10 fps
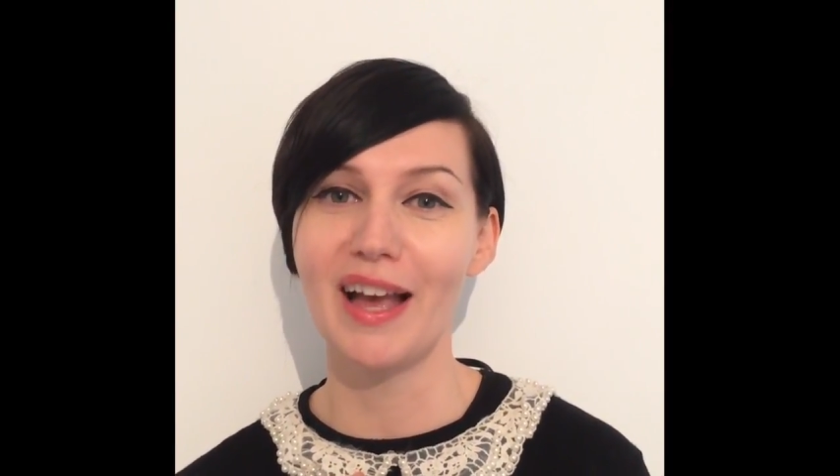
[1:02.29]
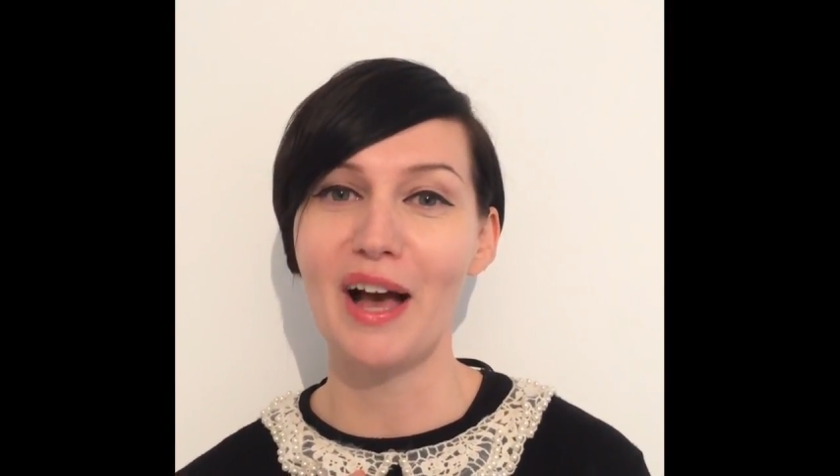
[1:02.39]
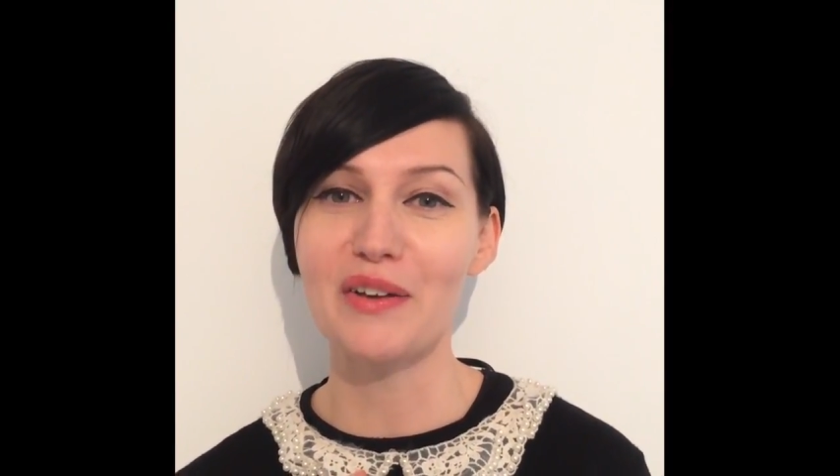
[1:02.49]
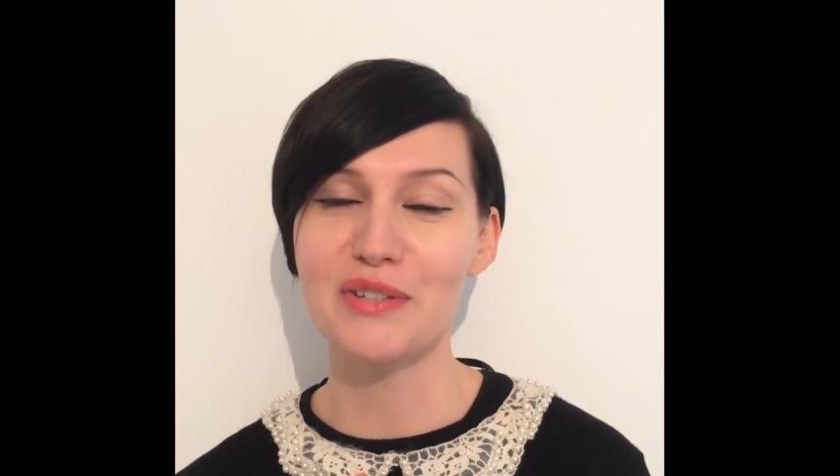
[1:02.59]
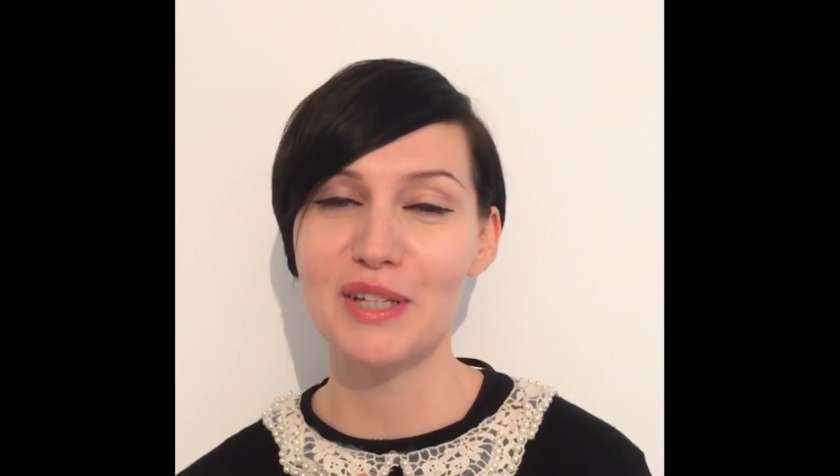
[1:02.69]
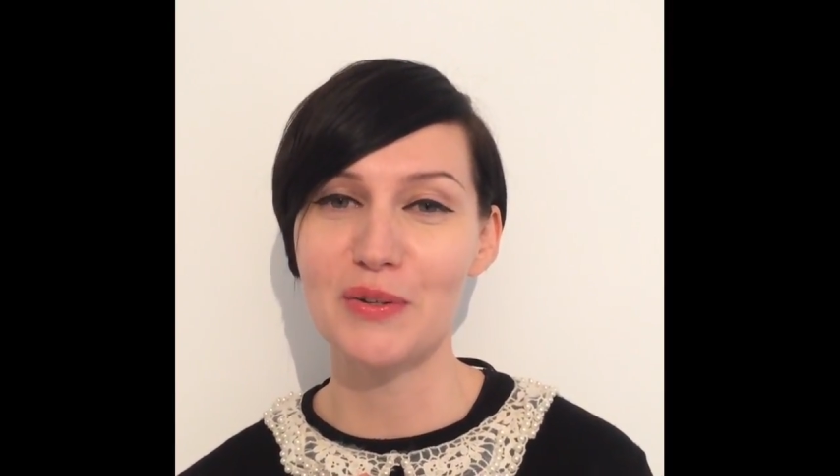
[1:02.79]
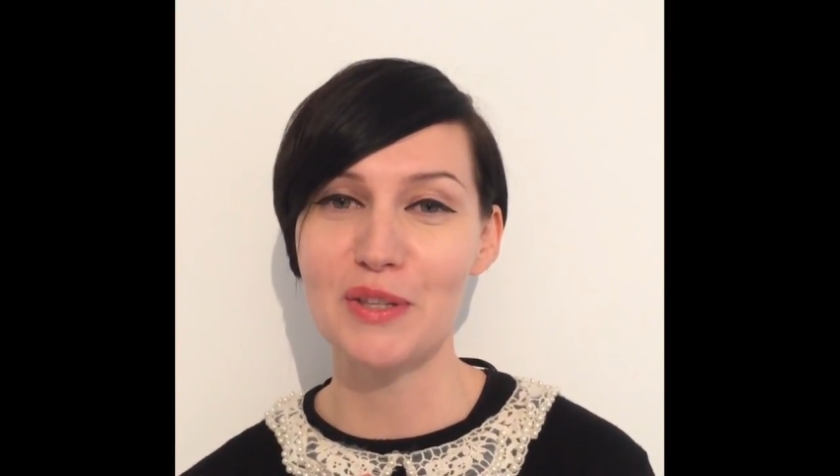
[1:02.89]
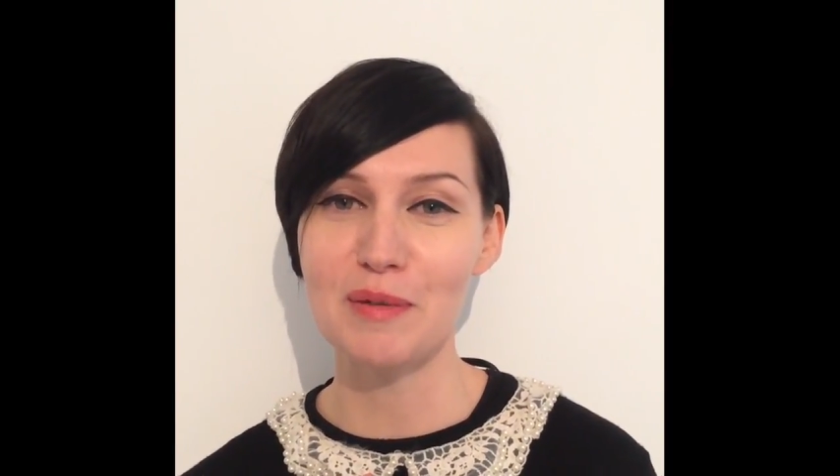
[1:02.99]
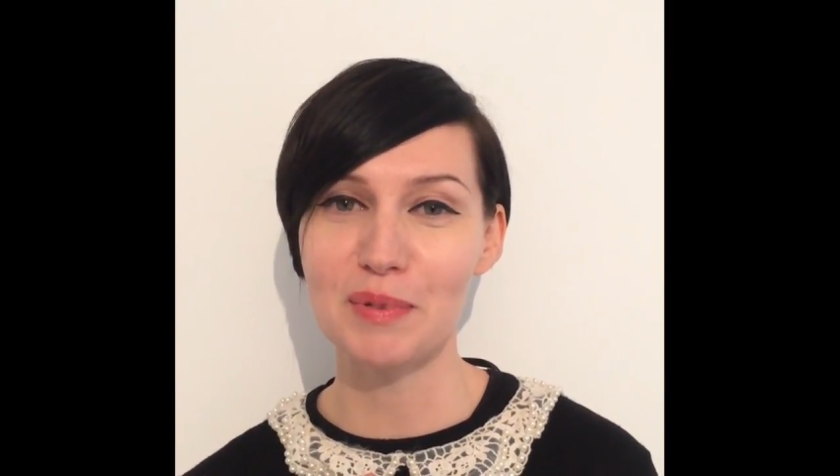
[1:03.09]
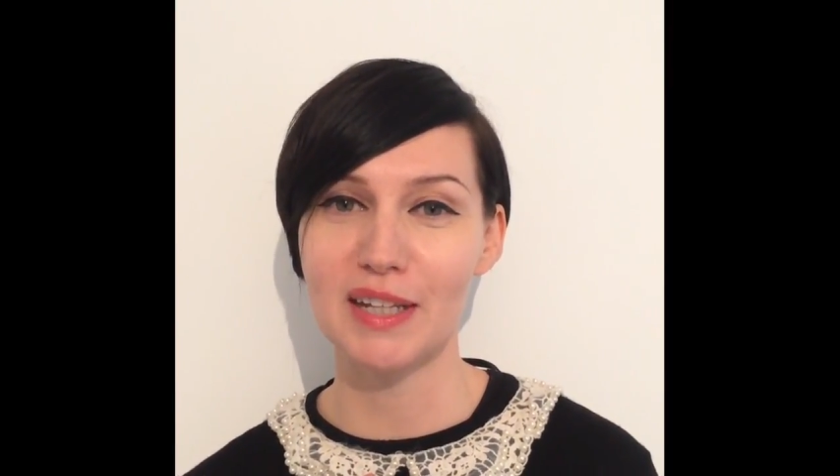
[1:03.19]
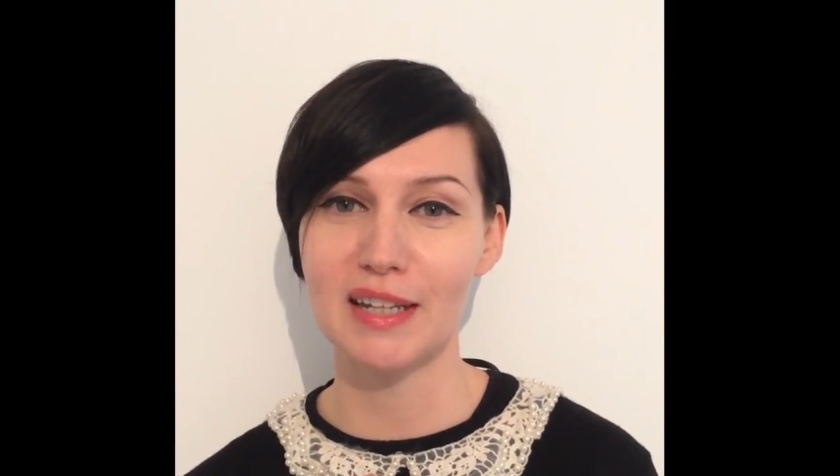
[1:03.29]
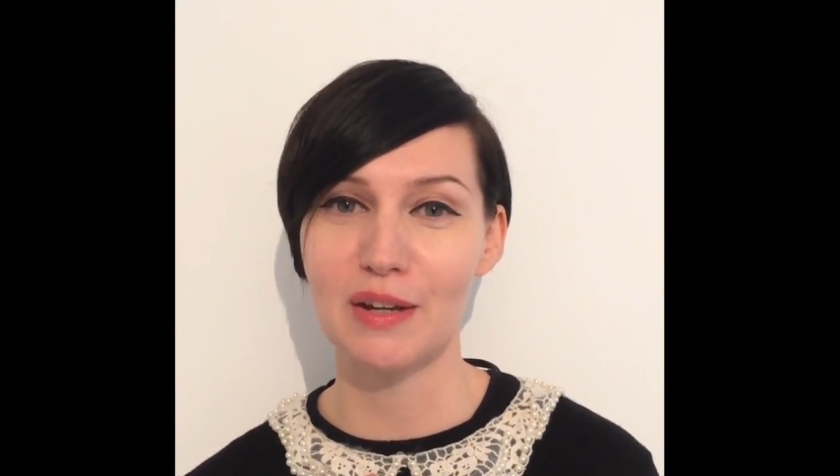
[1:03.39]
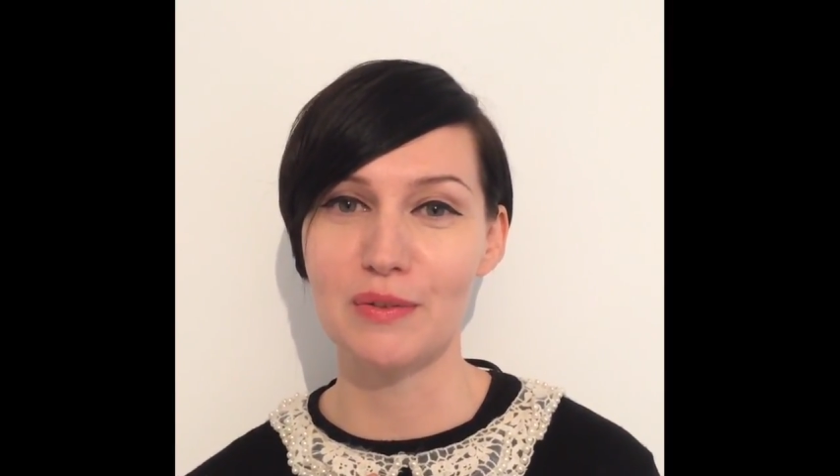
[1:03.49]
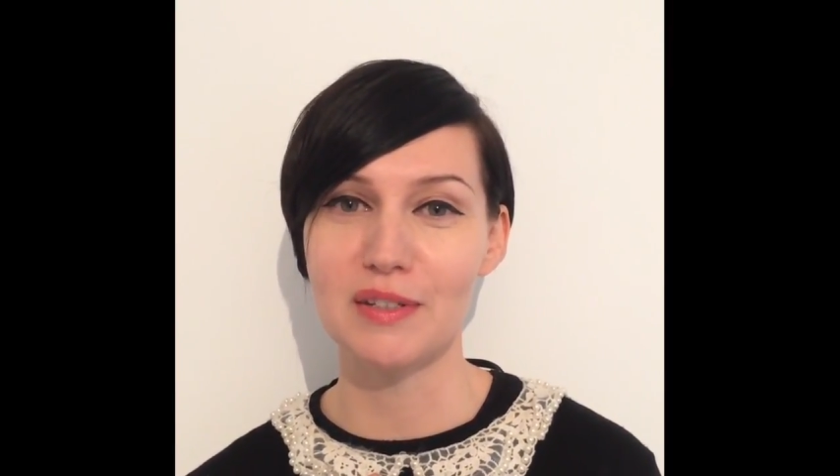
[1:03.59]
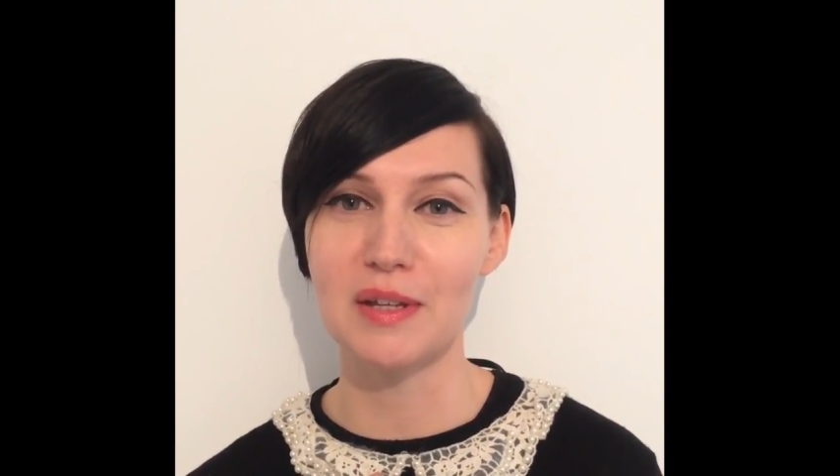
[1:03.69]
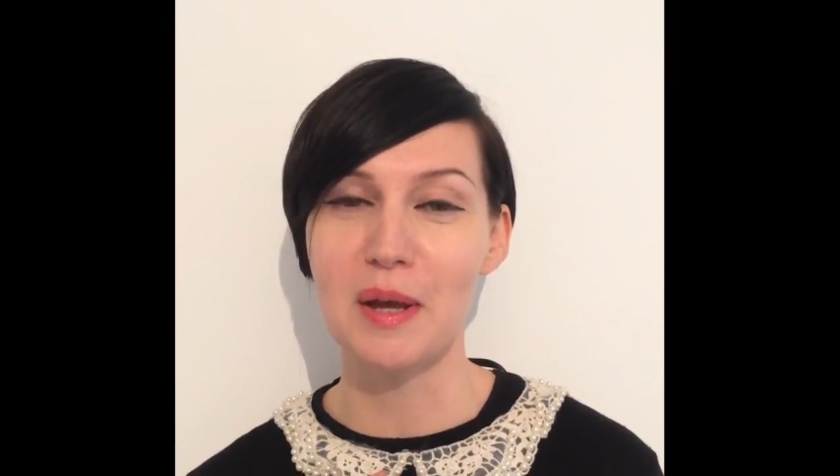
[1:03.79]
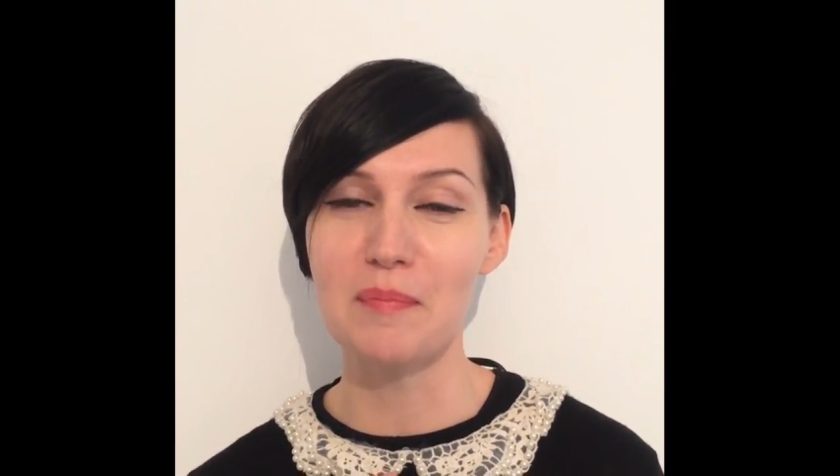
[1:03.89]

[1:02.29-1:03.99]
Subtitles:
I'll see you in the playground.